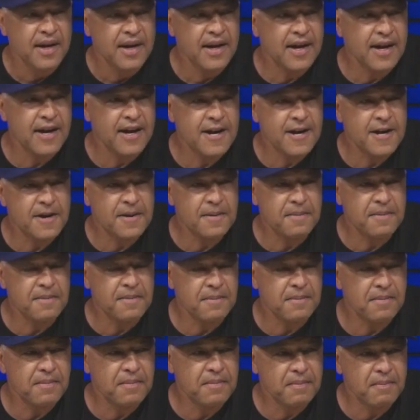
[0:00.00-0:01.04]

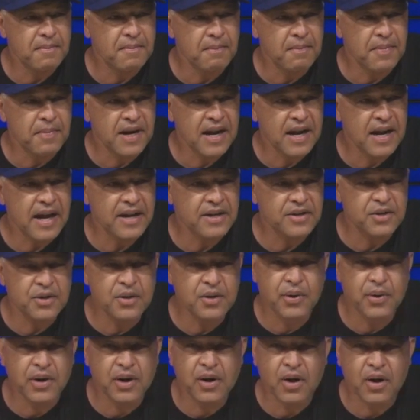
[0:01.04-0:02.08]
but I do
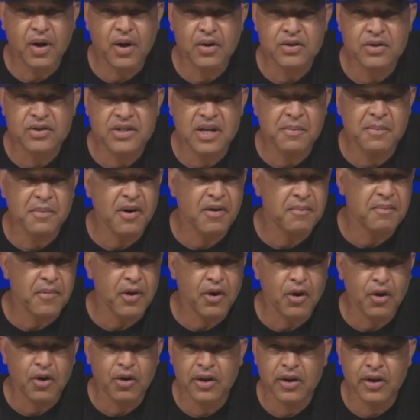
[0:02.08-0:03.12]
recall some of them
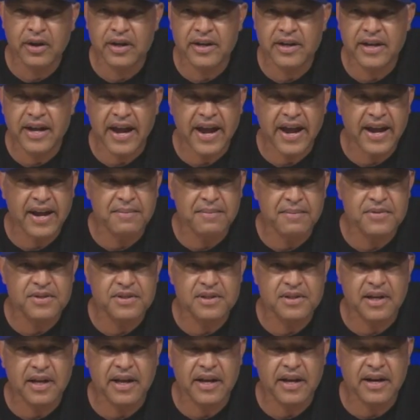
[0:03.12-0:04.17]
are early in
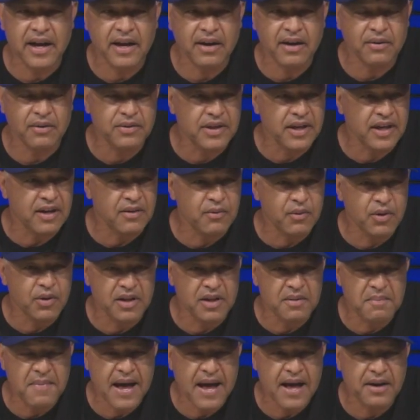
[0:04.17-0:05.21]
games, and I don't think it
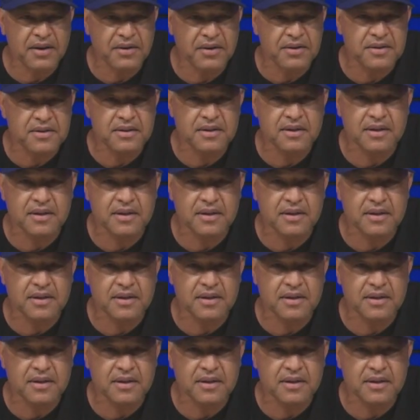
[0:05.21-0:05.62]
really matters